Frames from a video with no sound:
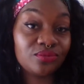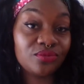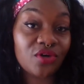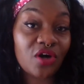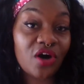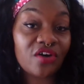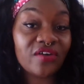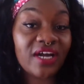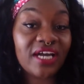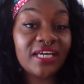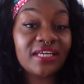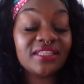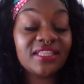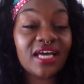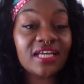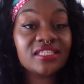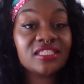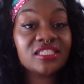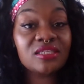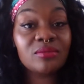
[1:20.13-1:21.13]
all right?
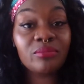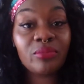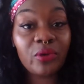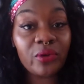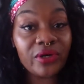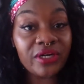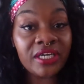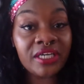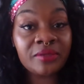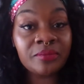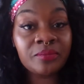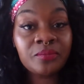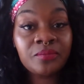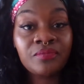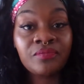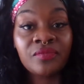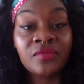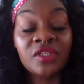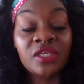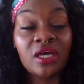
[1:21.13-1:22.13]
That's important.
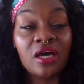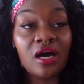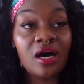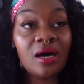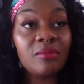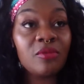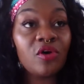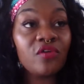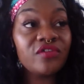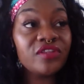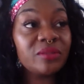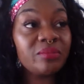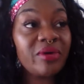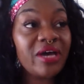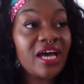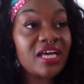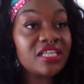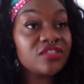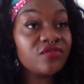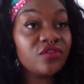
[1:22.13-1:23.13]
Over the
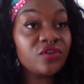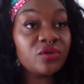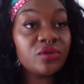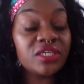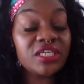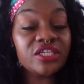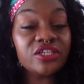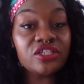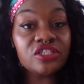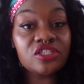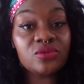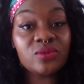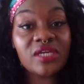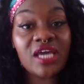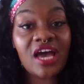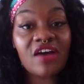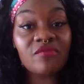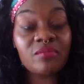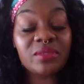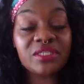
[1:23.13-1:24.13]
past few years, we
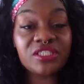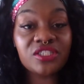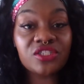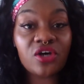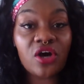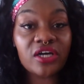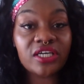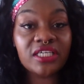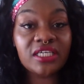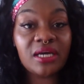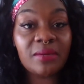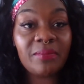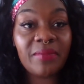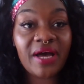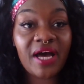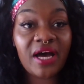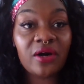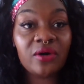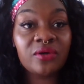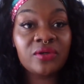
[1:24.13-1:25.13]
have been talking
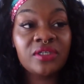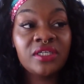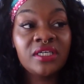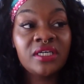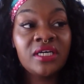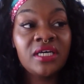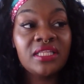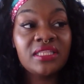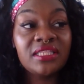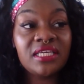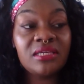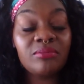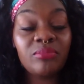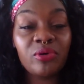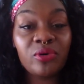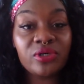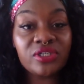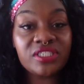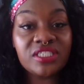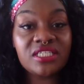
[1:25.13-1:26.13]
about the
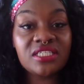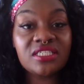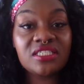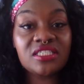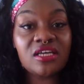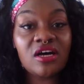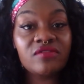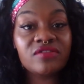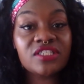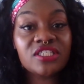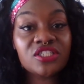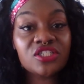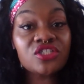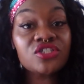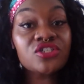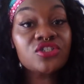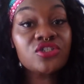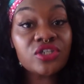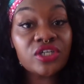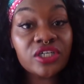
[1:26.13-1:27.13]
importance of
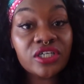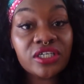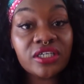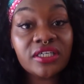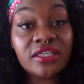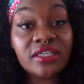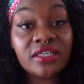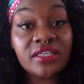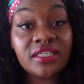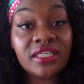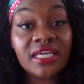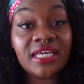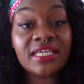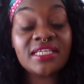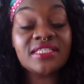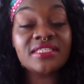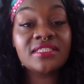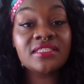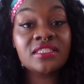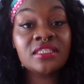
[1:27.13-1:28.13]
sisterhood.
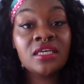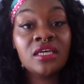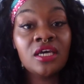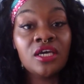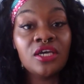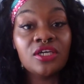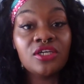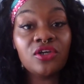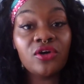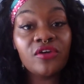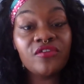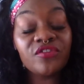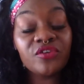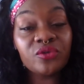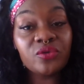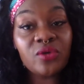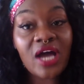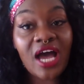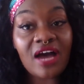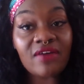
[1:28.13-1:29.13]
And, you know, if
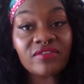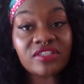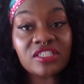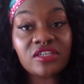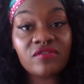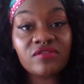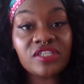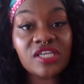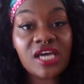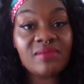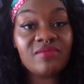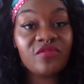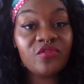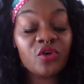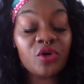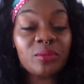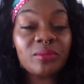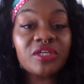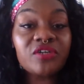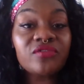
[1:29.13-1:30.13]
you have a tough time
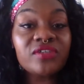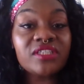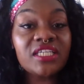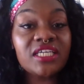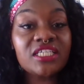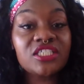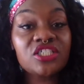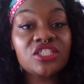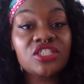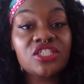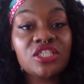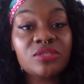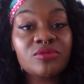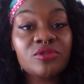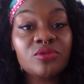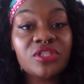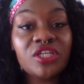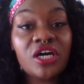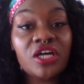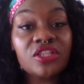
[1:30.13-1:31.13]
forming relationships
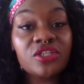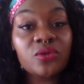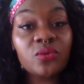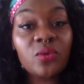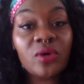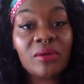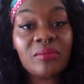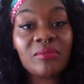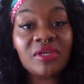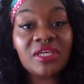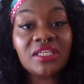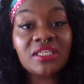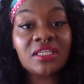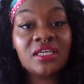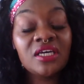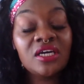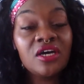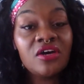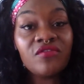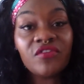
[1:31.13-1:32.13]
with other women
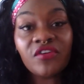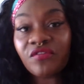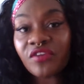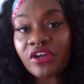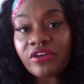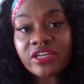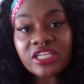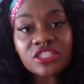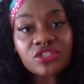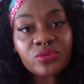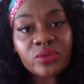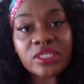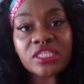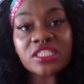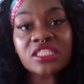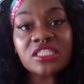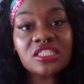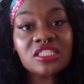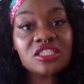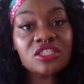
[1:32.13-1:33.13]
for various
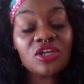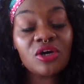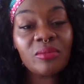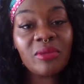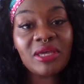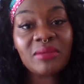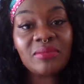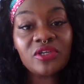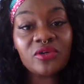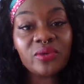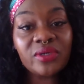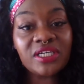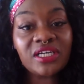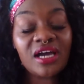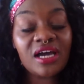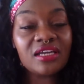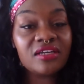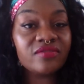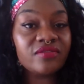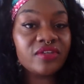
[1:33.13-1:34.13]
reasons, you know, maybe you were
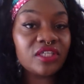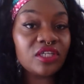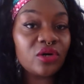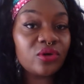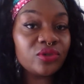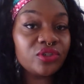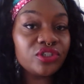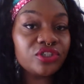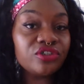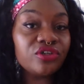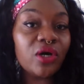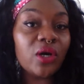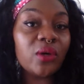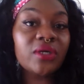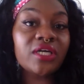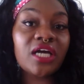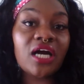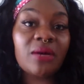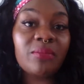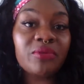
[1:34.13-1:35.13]
kind of a loner
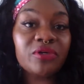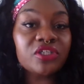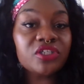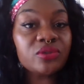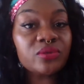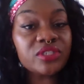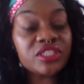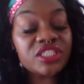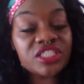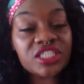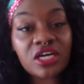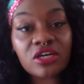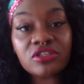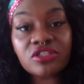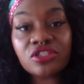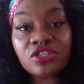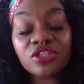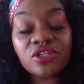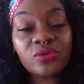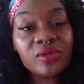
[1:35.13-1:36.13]
growing up or you were
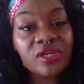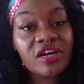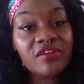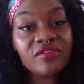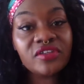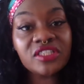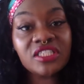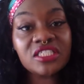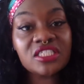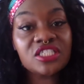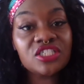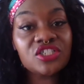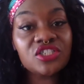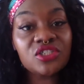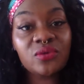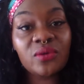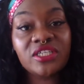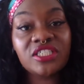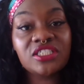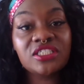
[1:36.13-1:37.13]
sheltered or whatever the
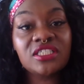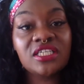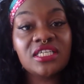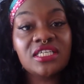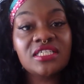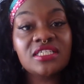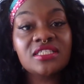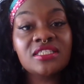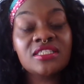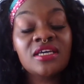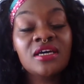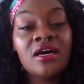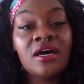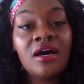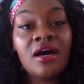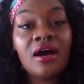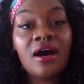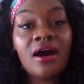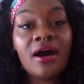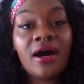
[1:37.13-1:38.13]
situation is,
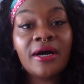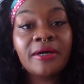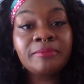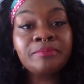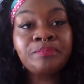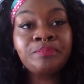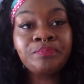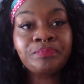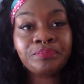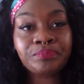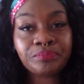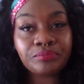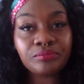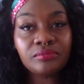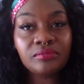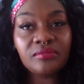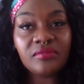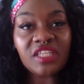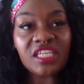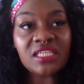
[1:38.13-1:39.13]

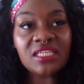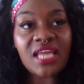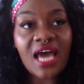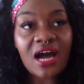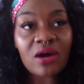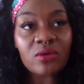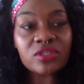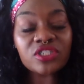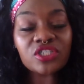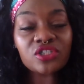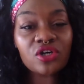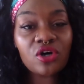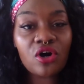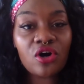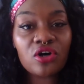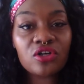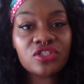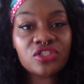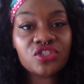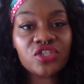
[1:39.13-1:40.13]
now is the
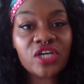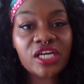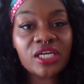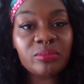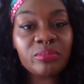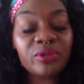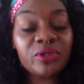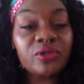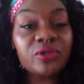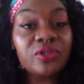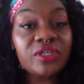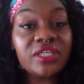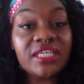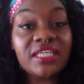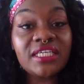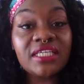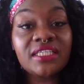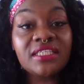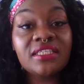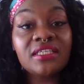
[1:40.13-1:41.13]
call to try to pull
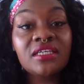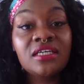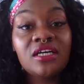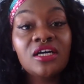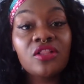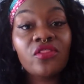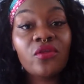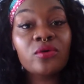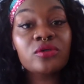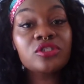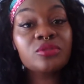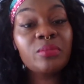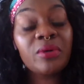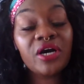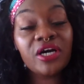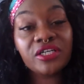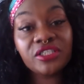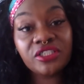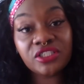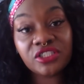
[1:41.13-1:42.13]
in those
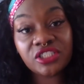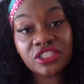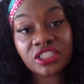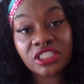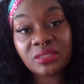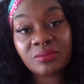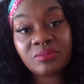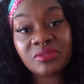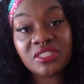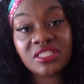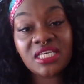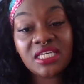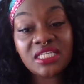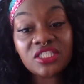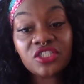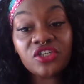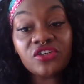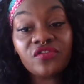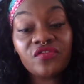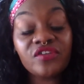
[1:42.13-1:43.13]
partnerships
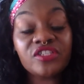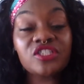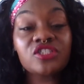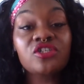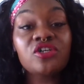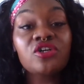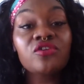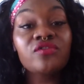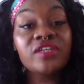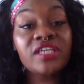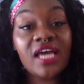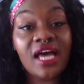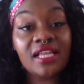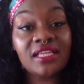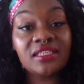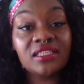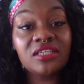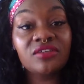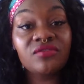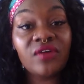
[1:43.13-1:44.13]
in your physical
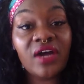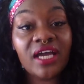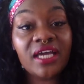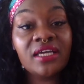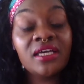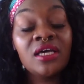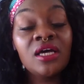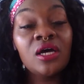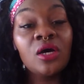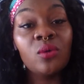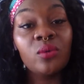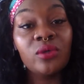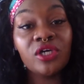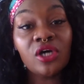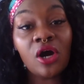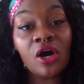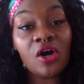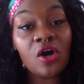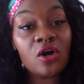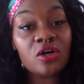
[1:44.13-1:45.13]
reality, right? We
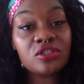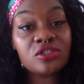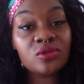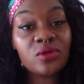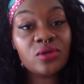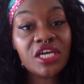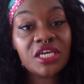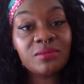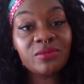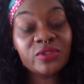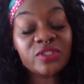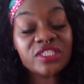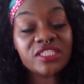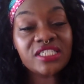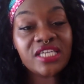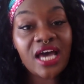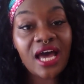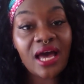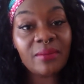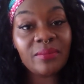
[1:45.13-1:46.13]
are also able to
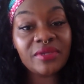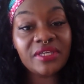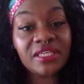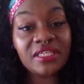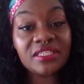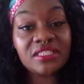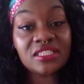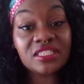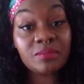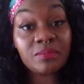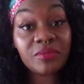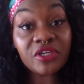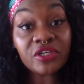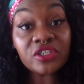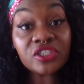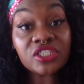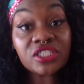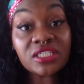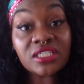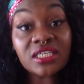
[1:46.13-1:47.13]
tap in
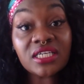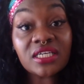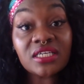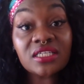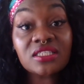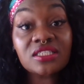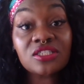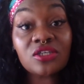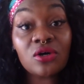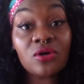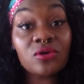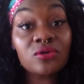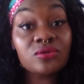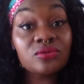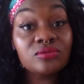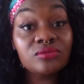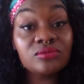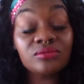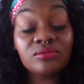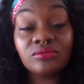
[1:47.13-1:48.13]
spiritually.
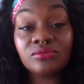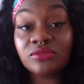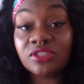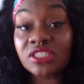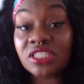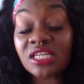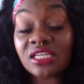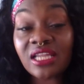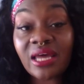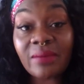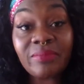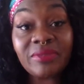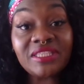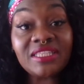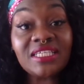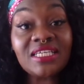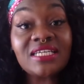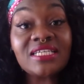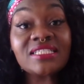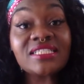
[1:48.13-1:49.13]
So
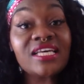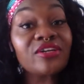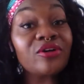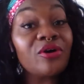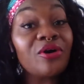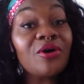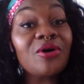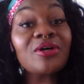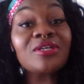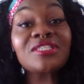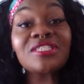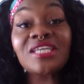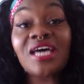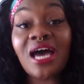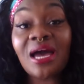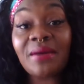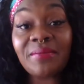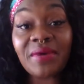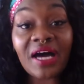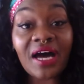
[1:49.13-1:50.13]
telepathy is at an
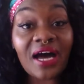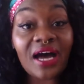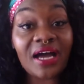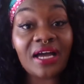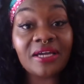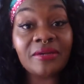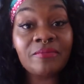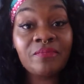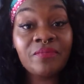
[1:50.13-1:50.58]
all-time high